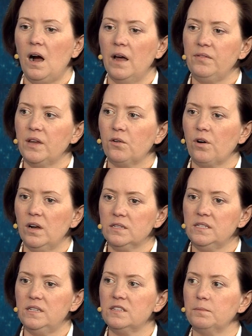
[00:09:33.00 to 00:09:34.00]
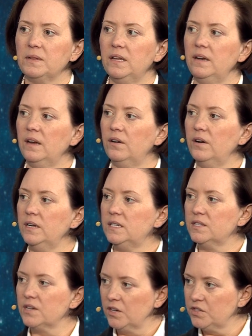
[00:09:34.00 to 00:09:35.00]
I think cross-disciplinary
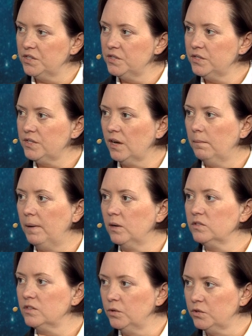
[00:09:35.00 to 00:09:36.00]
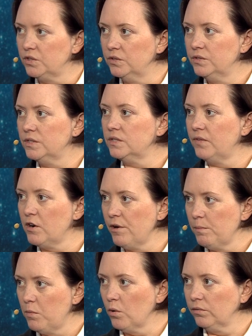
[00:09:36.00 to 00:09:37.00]
discussions about solutions is very
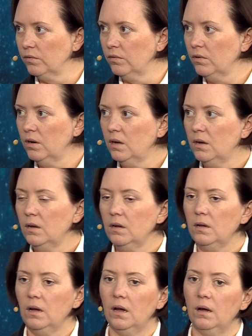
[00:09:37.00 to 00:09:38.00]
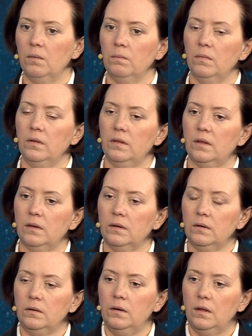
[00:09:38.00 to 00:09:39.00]
important.
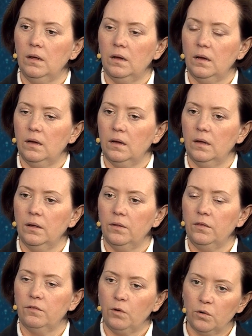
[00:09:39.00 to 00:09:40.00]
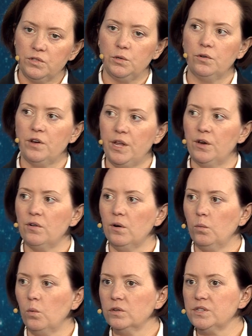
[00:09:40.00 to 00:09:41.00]
The folks who are here
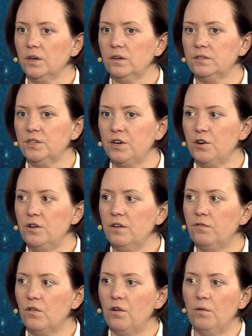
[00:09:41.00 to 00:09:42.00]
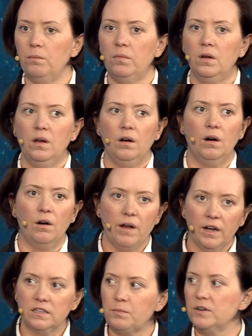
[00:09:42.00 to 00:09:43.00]
at Warsaw Security Forum are
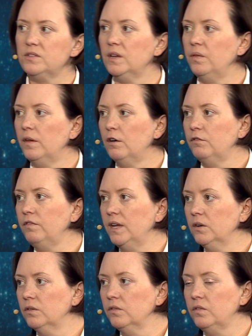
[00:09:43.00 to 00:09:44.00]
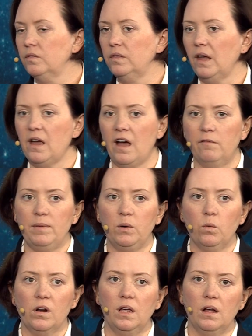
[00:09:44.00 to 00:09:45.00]
experts in their fields. They have
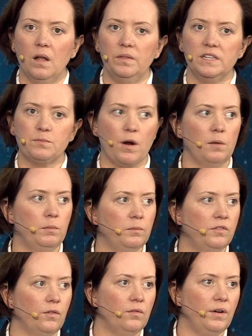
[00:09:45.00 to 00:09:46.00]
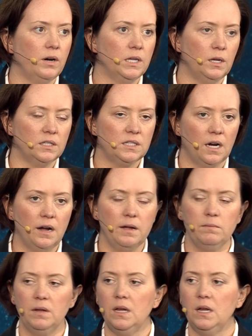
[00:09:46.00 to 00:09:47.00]
been working on these problems for a very long time.